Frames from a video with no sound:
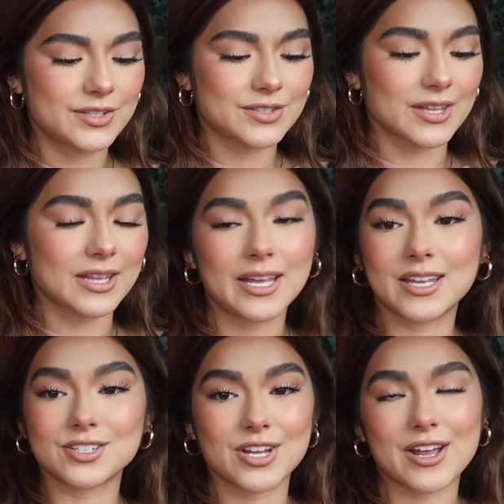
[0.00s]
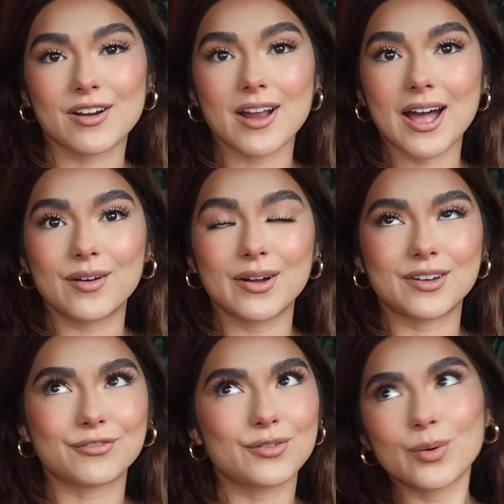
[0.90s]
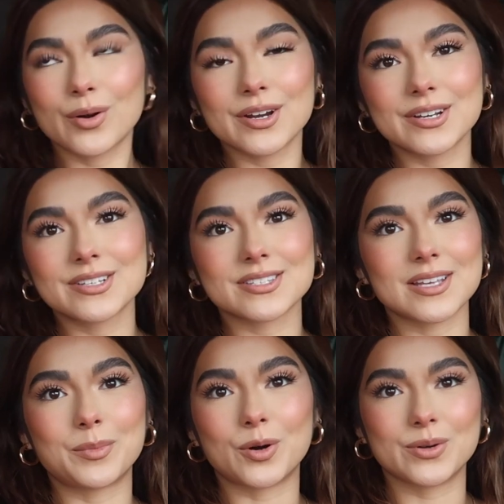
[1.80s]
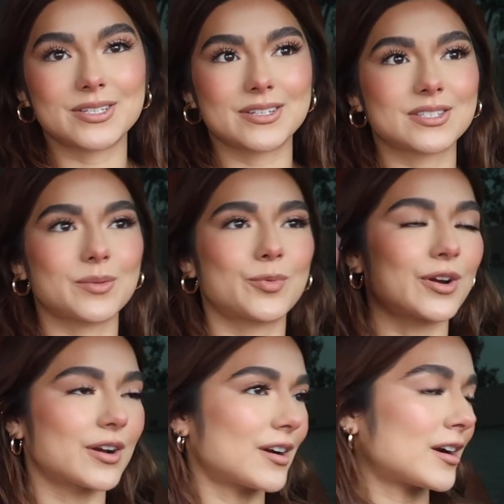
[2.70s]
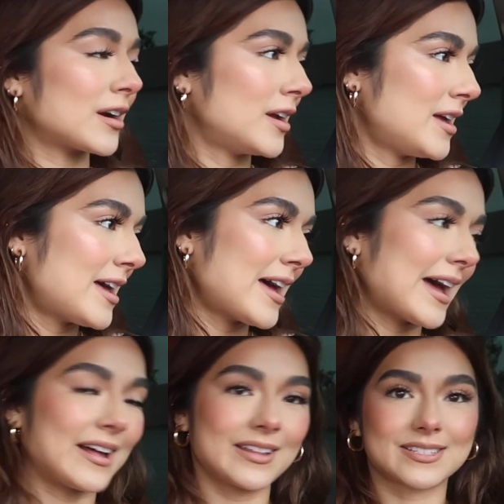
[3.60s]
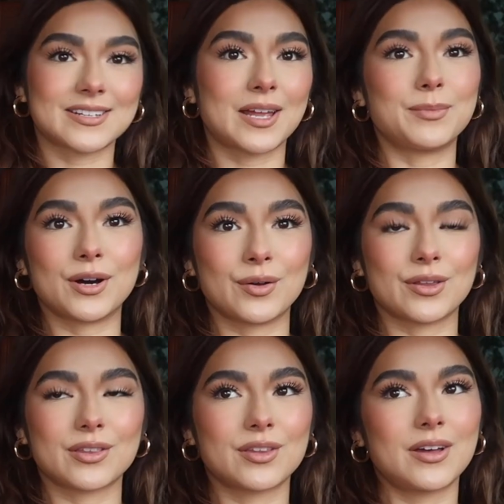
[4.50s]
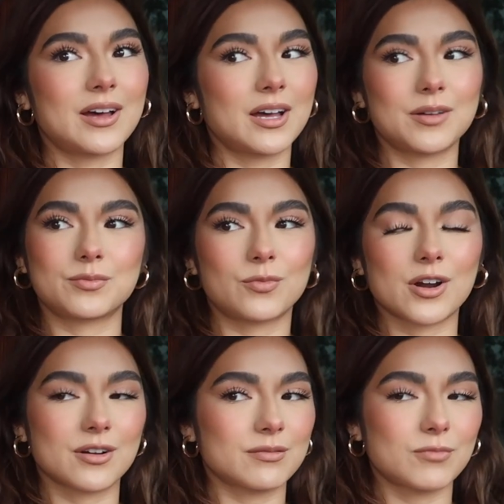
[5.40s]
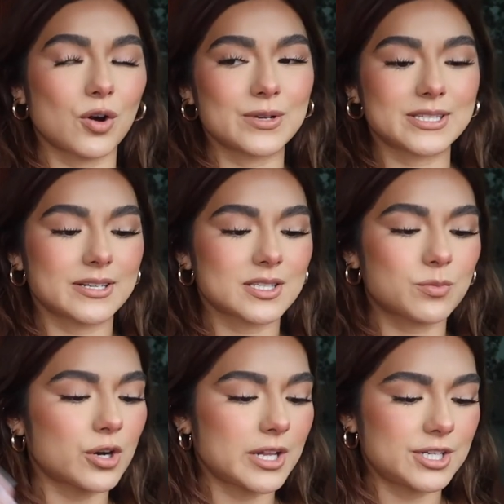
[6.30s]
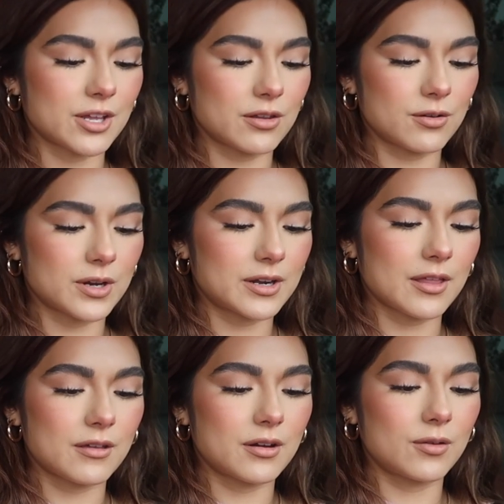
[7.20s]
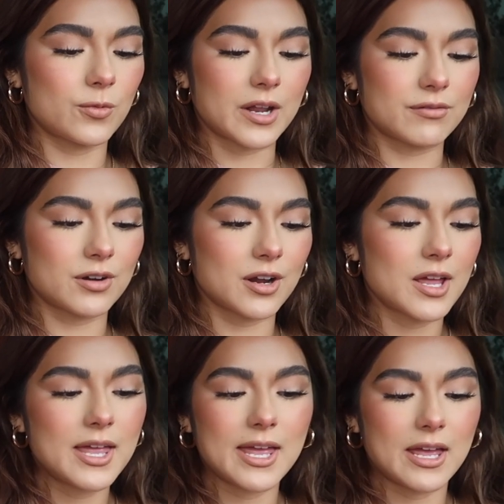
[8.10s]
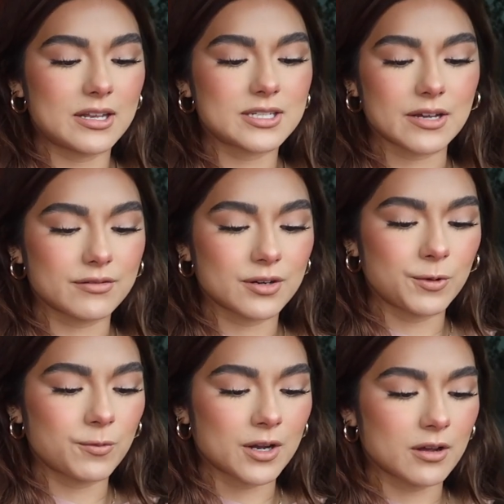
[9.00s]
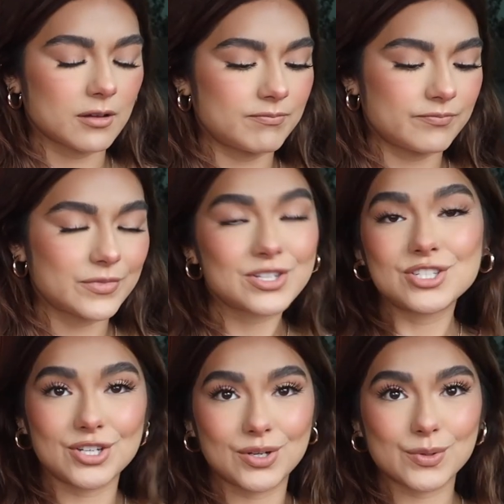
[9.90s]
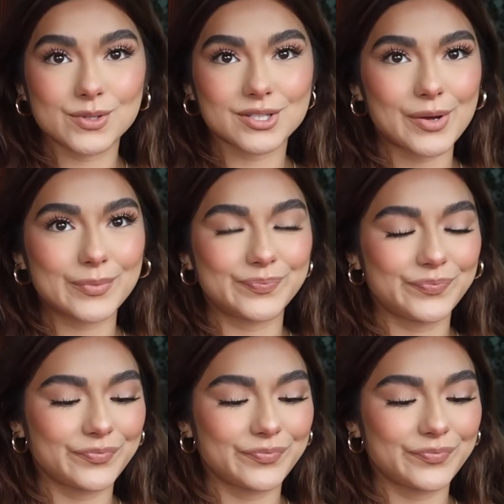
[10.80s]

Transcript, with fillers: so that they can check her out. And of course, I'm always gonna support her. Alex and I both we're always going to support each other, one another, in whatever endeavor we want to do. So